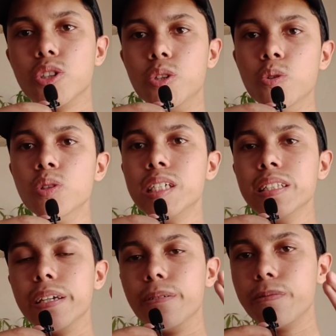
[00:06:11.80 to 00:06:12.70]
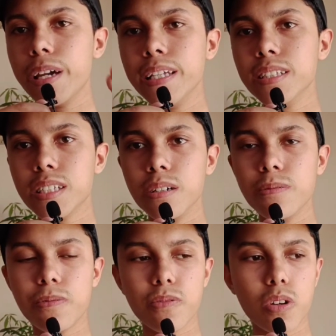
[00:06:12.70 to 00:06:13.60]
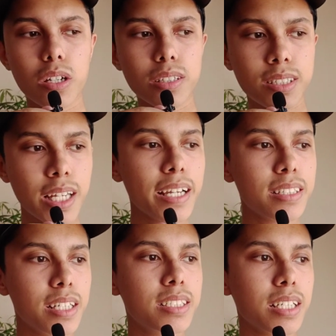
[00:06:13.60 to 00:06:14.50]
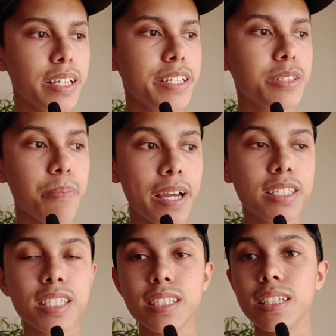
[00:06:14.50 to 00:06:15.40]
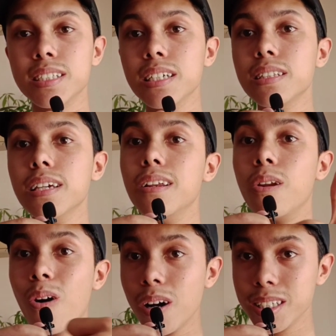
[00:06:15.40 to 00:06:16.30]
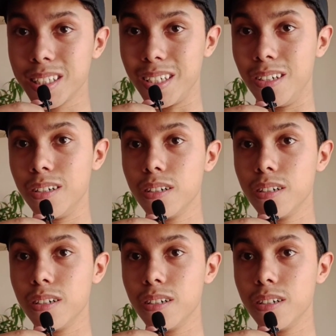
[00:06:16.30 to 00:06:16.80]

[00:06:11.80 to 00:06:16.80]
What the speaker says: using defensive tactics against Manchester City last year